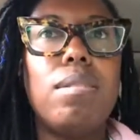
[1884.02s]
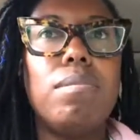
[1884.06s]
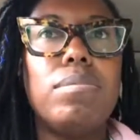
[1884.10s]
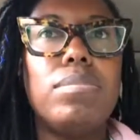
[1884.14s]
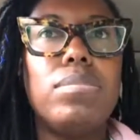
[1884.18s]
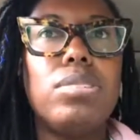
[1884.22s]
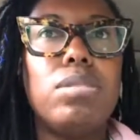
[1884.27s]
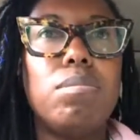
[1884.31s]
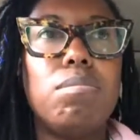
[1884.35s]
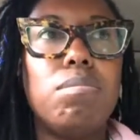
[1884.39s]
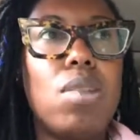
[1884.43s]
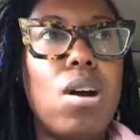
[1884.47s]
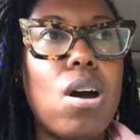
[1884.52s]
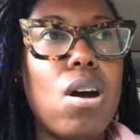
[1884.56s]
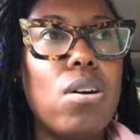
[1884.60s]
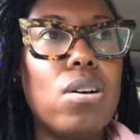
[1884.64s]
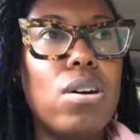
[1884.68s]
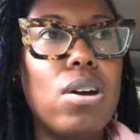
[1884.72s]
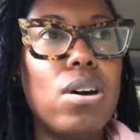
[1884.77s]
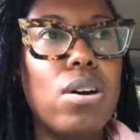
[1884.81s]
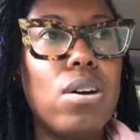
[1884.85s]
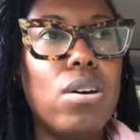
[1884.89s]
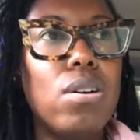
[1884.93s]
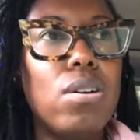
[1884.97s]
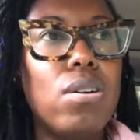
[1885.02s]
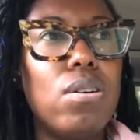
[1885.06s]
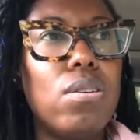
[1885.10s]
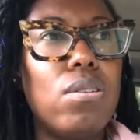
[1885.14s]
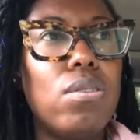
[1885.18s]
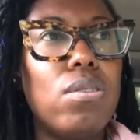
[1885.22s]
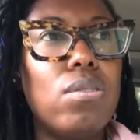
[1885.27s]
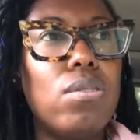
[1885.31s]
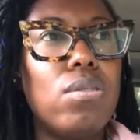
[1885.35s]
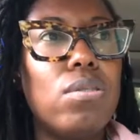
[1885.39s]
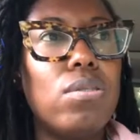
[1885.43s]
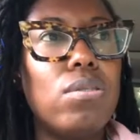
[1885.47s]

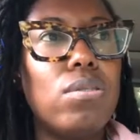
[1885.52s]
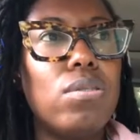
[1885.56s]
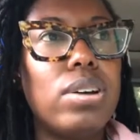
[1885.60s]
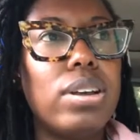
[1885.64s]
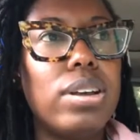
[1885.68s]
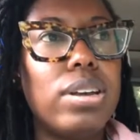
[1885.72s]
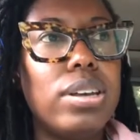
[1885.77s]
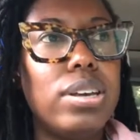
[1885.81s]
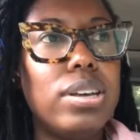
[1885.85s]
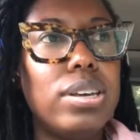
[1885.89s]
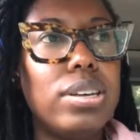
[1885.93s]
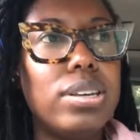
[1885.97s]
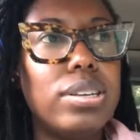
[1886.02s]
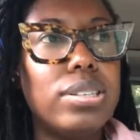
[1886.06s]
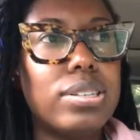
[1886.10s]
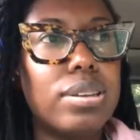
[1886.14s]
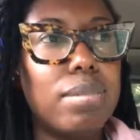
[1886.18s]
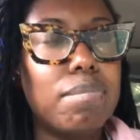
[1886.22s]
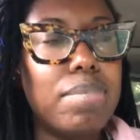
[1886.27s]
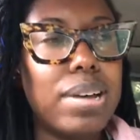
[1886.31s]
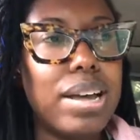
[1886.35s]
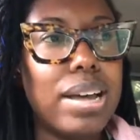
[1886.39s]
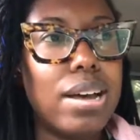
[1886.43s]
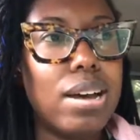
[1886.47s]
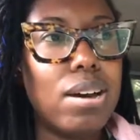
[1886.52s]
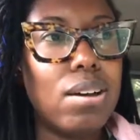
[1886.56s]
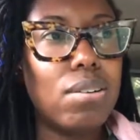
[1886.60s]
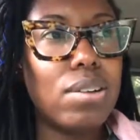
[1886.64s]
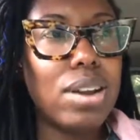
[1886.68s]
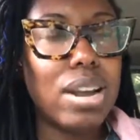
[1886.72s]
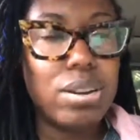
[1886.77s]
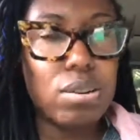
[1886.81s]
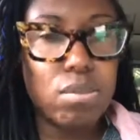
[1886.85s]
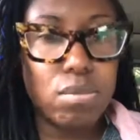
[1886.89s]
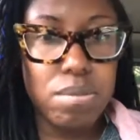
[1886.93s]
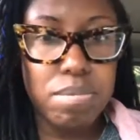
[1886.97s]
Tomorrow is about,
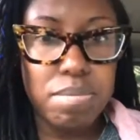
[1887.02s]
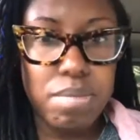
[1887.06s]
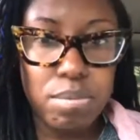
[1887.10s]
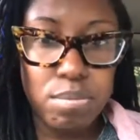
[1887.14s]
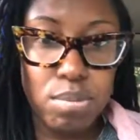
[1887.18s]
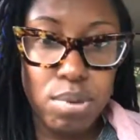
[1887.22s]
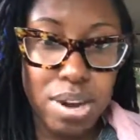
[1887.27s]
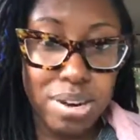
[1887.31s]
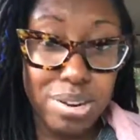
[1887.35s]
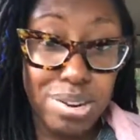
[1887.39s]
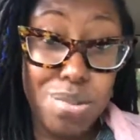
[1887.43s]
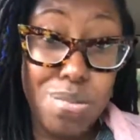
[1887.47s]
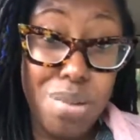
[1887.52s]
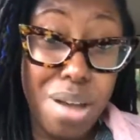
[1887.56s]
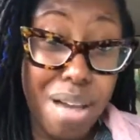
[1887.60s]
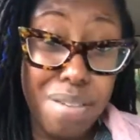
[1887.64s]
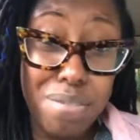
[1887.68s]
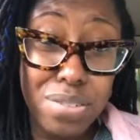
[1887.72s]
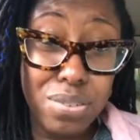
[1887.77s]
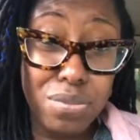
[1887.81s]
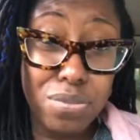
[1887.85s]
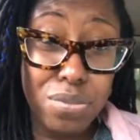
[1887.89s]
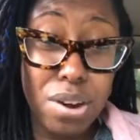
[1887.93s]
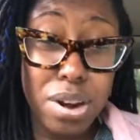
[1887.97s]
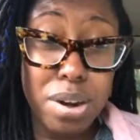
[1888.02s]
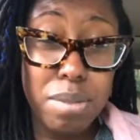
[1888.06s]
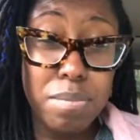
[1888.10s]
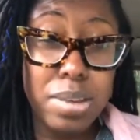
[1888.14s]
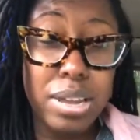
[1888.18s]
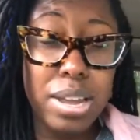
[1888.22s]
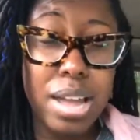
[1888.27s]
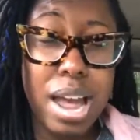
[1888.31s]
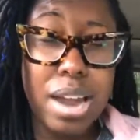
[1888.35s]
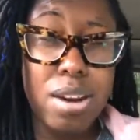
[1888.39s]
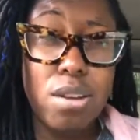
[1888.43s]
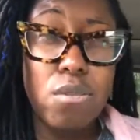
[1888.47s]
I don't remember, I don't have it in front of
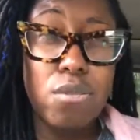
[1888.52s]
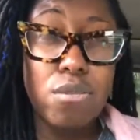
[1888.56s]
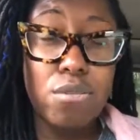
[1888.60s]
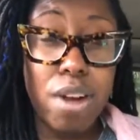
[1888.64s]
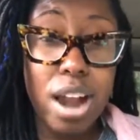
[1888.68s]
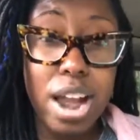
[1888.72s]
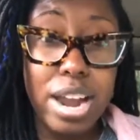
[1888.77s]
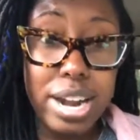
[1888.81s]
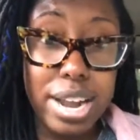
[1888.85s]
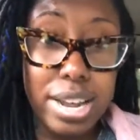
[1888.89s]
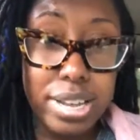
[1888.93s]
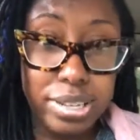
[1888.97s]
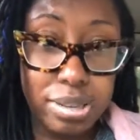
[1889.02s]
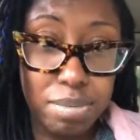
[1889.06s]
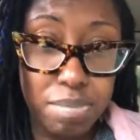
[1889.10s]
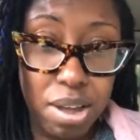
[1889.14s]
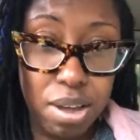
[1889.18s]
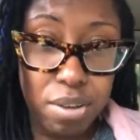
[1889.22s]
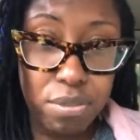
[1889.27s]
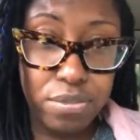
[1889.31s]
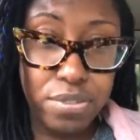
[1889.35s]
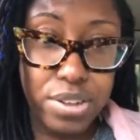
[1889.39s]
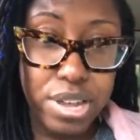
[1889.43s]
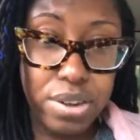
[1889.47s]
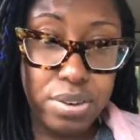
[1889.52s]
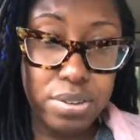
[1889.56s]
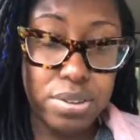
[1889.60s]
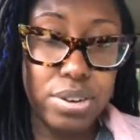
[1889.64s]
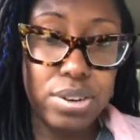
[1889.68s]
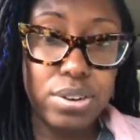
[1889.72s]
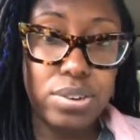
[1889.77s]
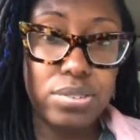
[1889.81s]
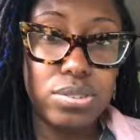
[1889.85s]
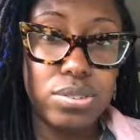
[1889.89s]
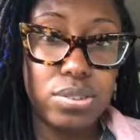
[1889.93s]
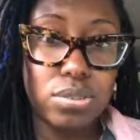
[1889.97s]
me. I know Friday is about
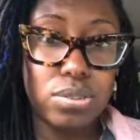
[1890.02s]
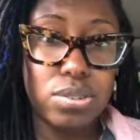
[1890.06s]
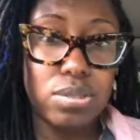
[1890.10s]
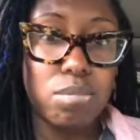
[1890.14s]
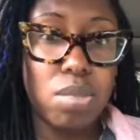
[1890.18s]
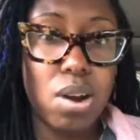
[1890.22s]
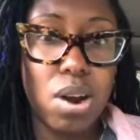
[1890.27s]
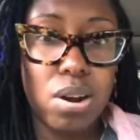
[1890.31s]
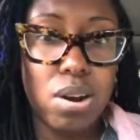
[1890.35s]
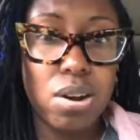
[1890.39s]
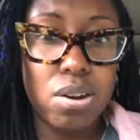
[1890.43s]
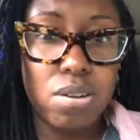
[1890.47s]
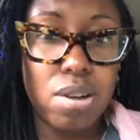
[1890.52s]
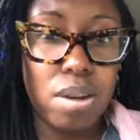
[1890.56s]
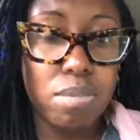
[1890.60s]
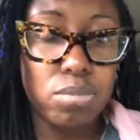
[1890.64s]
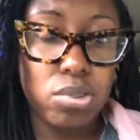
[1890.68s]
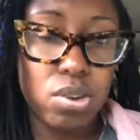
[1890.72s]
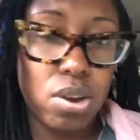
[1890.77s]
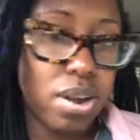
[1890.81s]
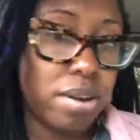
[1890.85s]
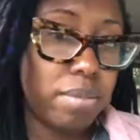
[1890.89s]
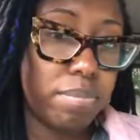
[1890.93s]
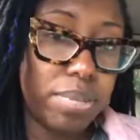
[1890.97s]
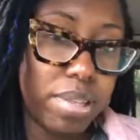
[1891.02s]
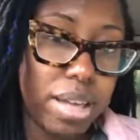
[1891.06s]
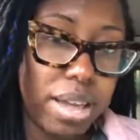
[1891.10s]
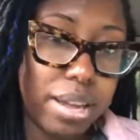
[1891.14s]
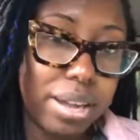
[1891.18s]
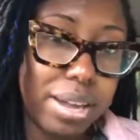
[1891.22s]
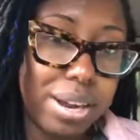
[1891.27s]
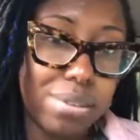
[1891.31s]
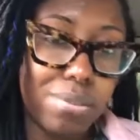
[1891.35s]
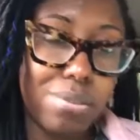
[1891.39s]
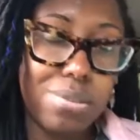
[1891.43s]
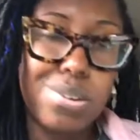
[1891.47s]
failure, so tomorrow I'm drawing a blank.
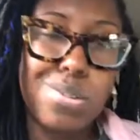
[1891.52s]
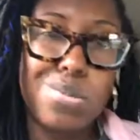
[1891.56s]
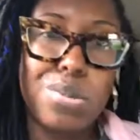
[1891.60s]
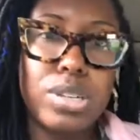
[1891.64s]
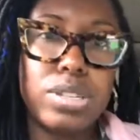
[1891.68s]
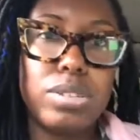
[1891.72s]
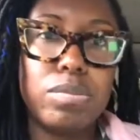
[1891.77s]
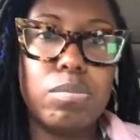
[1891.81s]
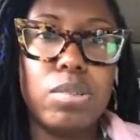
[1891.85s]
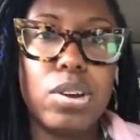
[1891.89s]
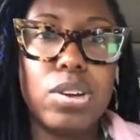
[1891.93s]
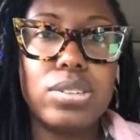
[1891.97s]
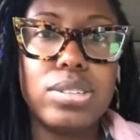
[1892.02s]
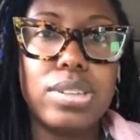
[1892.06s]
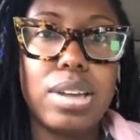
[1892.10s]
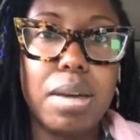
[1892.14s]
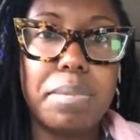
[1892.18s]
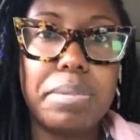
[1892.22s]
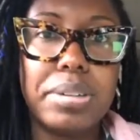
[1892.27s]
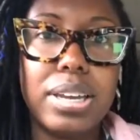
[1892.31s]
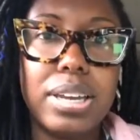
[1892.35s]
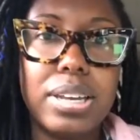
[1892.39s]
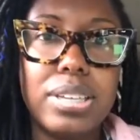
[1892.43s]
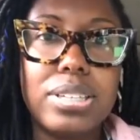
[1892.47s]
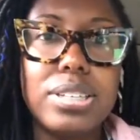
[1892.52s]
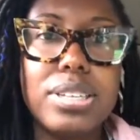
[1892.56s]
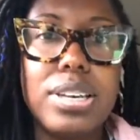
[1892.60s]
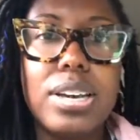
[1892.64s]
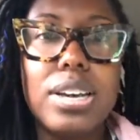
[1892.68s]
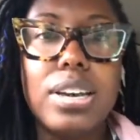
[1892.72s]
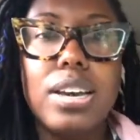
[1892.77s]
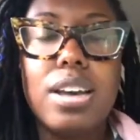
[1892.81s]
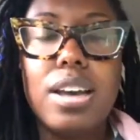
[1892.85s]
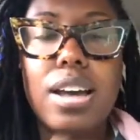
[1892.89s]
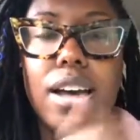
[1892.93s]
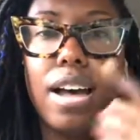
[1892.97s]
I don't know what tomorrow's topic is.
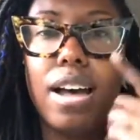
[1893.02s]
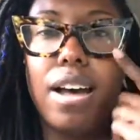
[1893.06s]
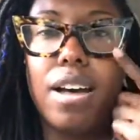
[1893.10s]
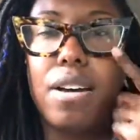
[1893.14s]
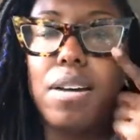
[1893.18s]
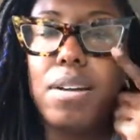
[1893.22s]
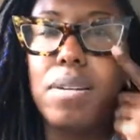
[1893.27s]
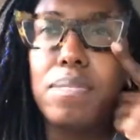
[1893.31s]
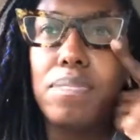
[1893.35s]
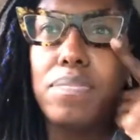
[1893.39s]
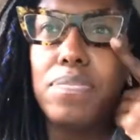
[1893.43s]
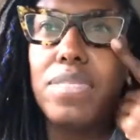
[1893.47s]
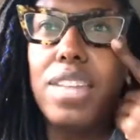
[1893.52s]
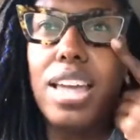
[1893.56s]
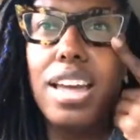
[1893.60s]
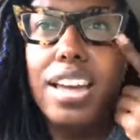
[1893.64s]
But